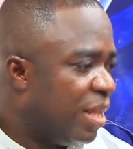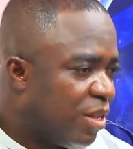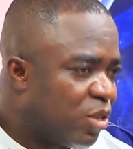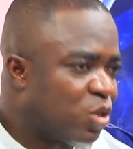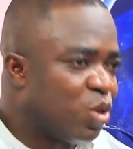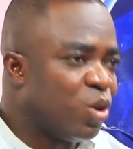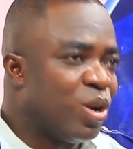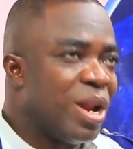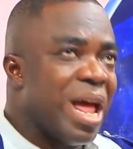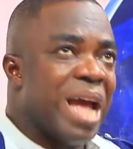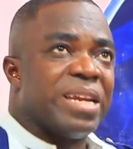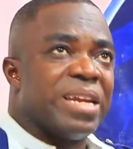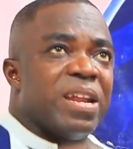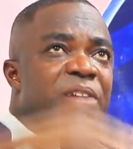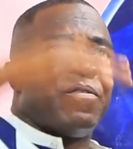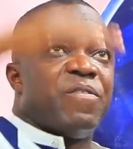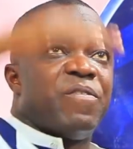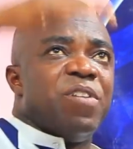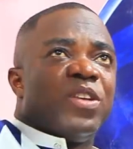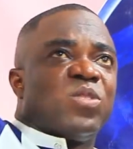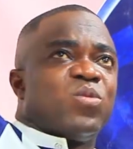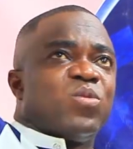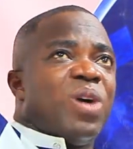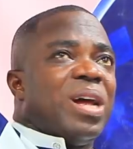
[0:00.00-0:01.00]
So like the
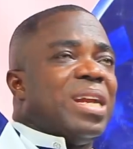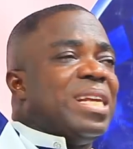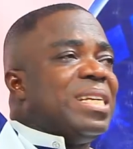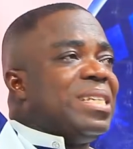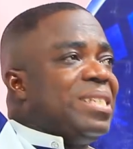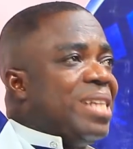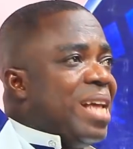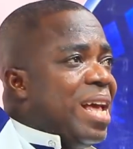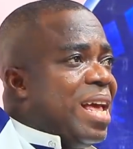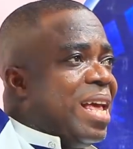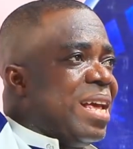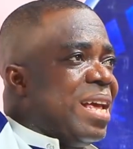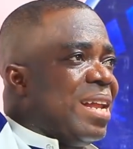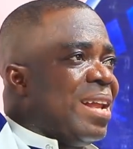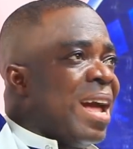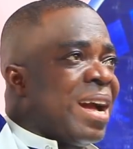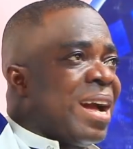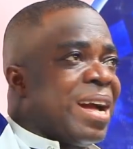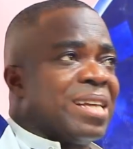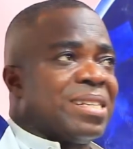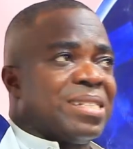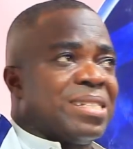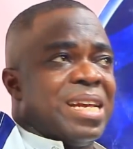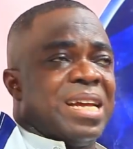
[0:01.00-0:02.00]
phase 1 is there.
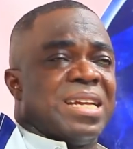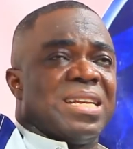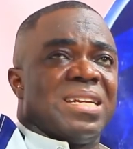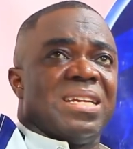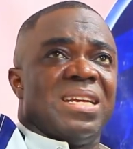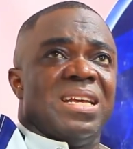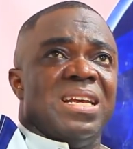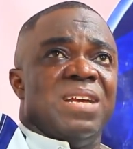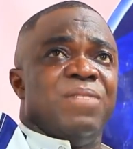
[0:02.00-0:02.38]
Like I said,